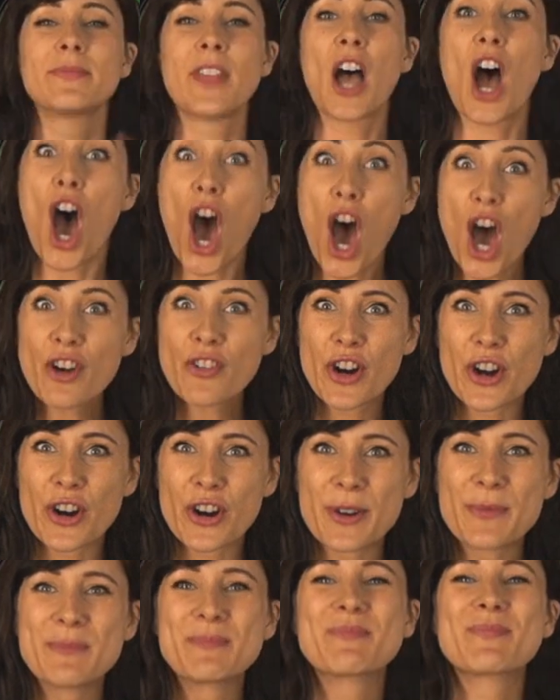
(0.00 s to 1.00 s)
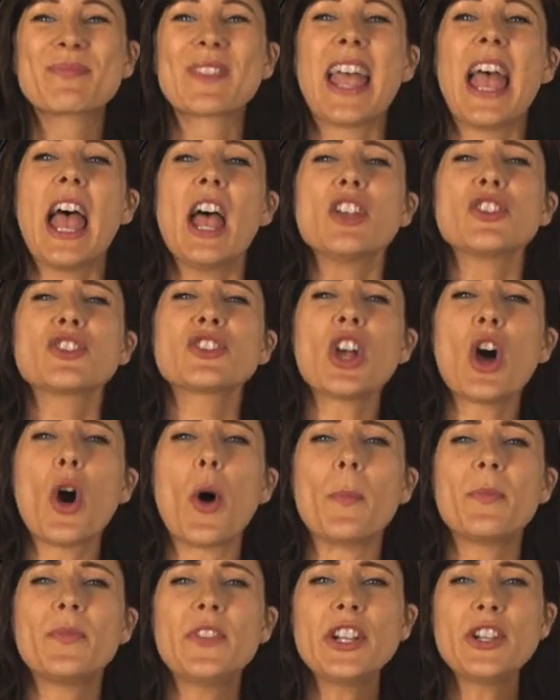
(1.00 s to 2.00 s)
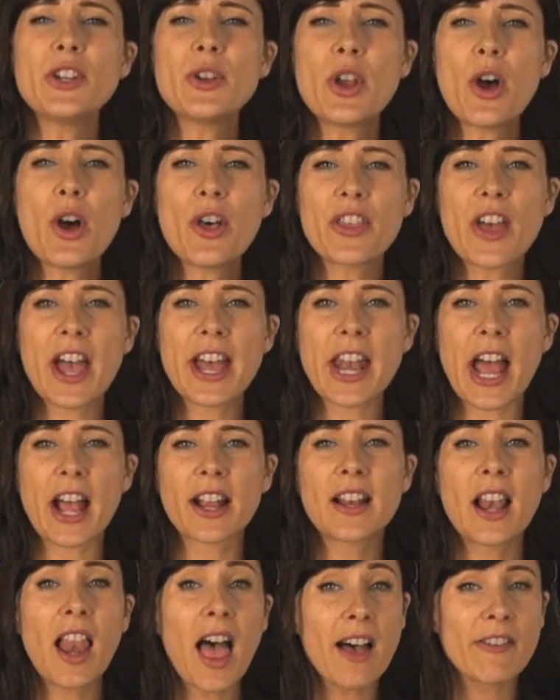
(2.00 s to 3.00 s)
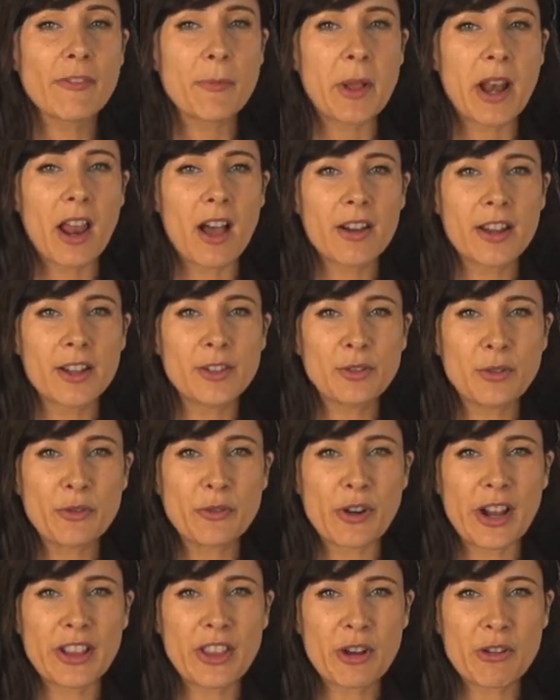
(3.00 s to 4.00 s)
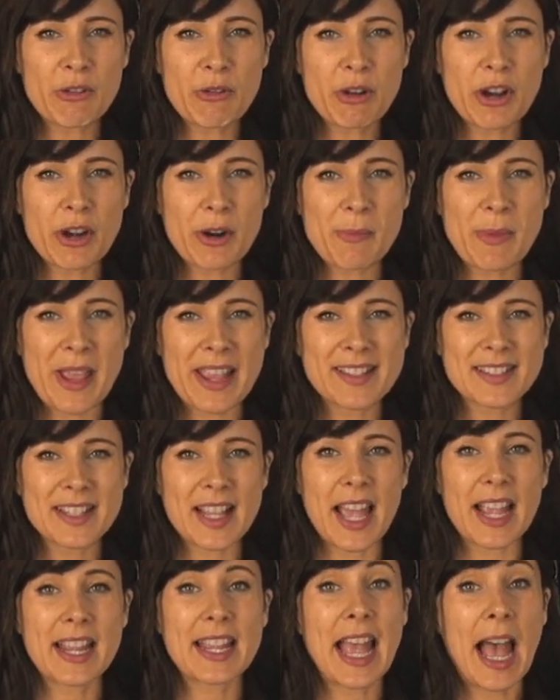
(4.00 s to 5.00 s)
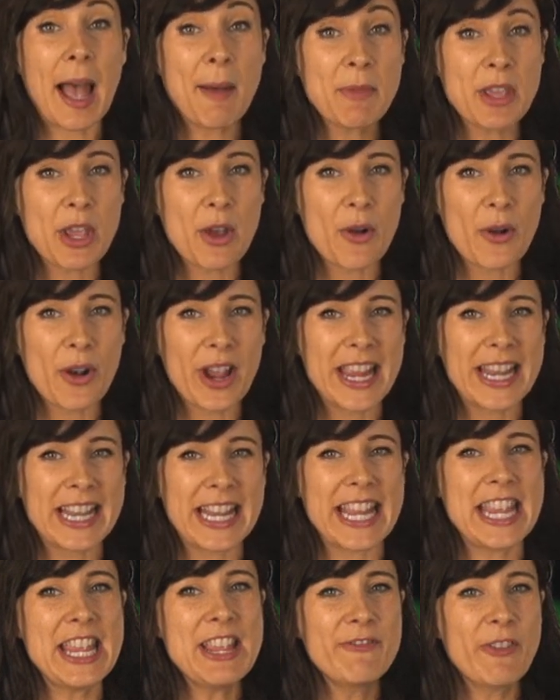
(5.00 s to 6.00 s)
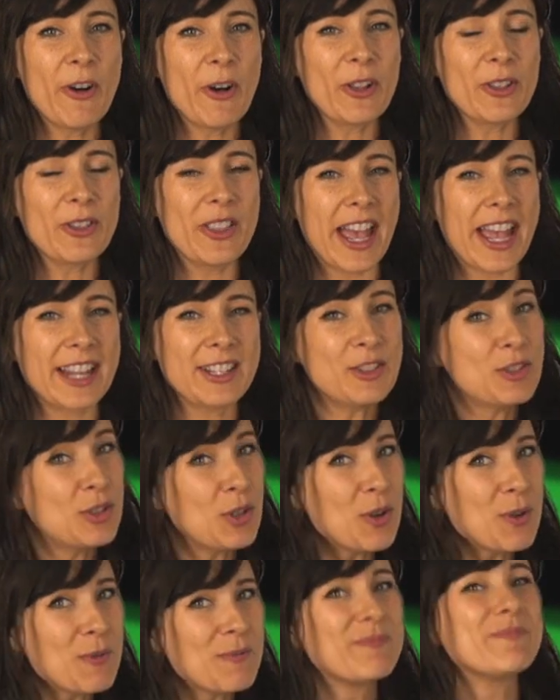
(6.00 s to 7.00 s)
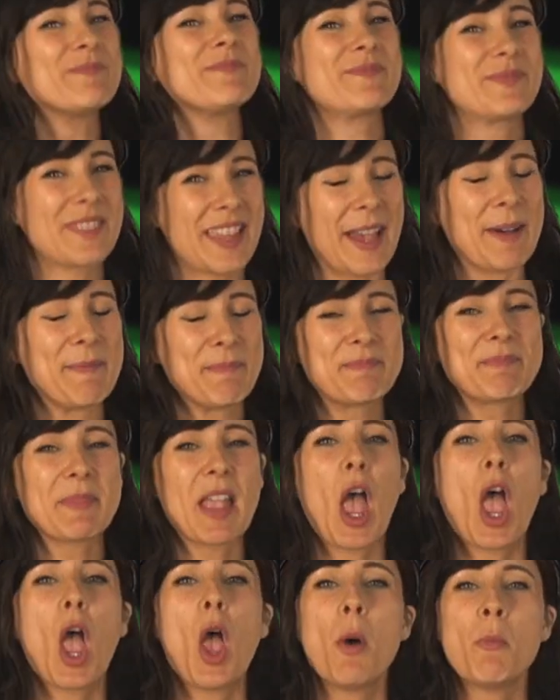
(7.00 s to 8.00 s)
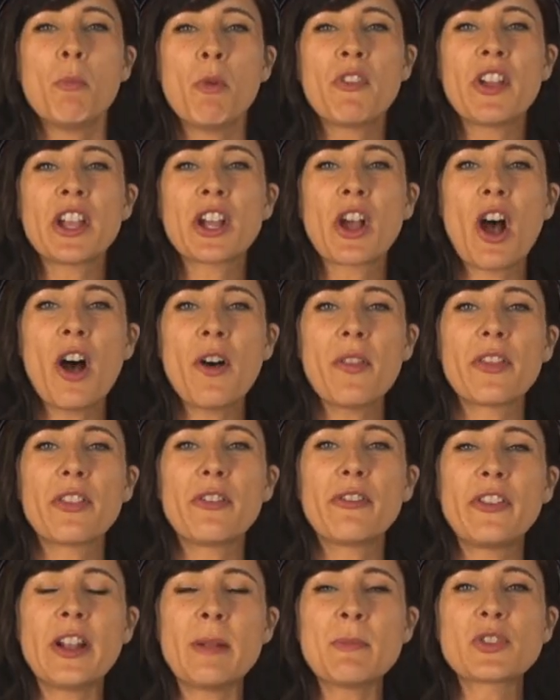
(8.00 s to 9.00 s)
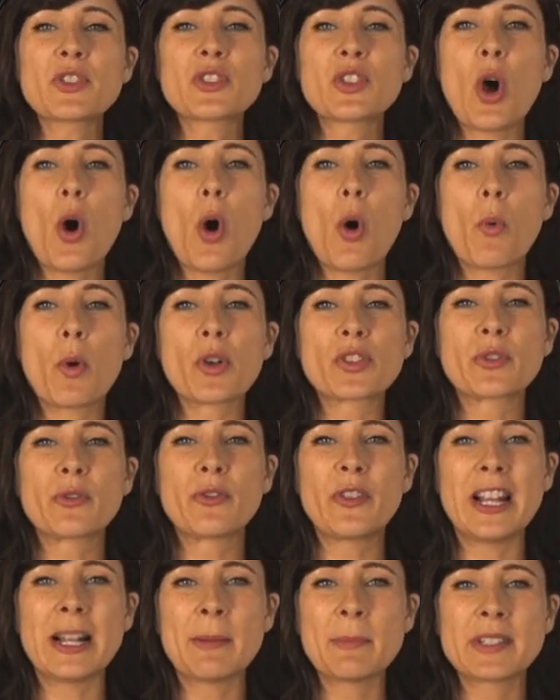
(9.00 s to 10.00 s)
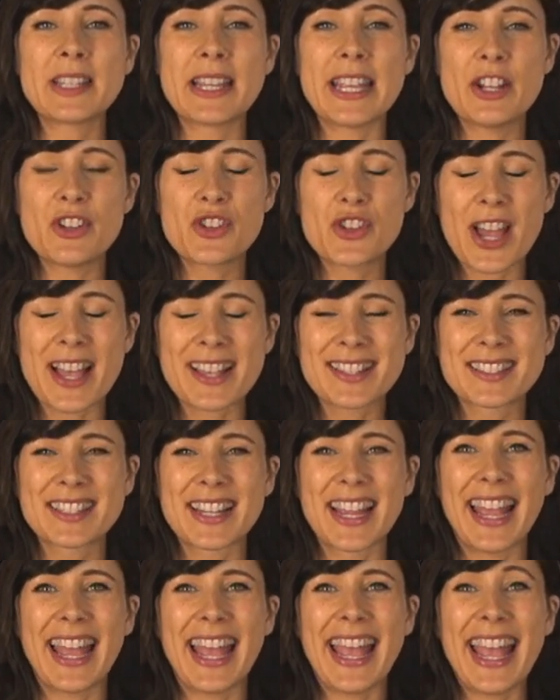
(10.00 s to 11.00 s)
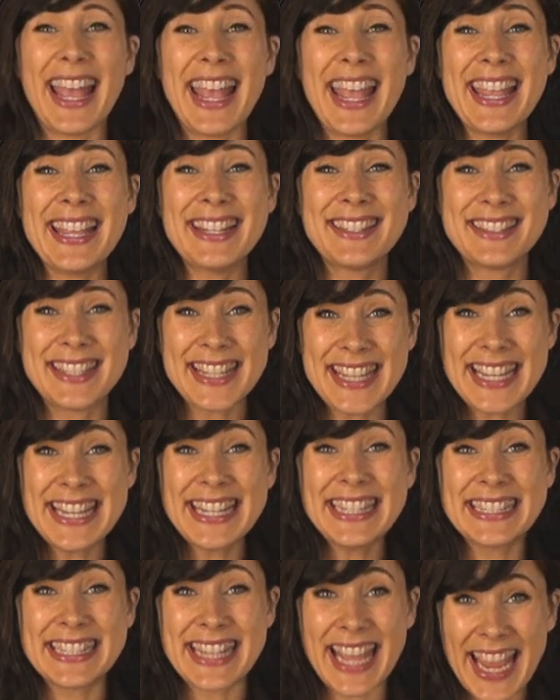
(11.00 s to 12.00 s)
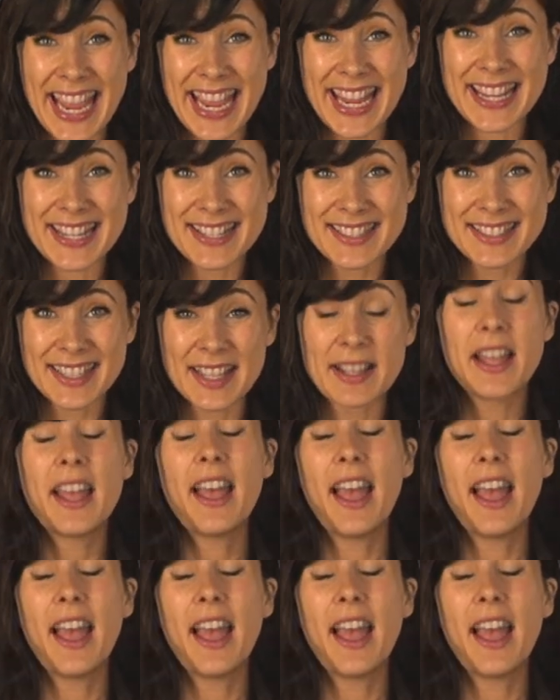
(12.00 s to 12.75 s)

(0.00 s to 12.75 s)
horror. So, did you know that a glove belonging to Freddy Krueger makes a cameo in Evil Dead 2? Yeah. Moving on, the film Saw was filmed in just 18 days.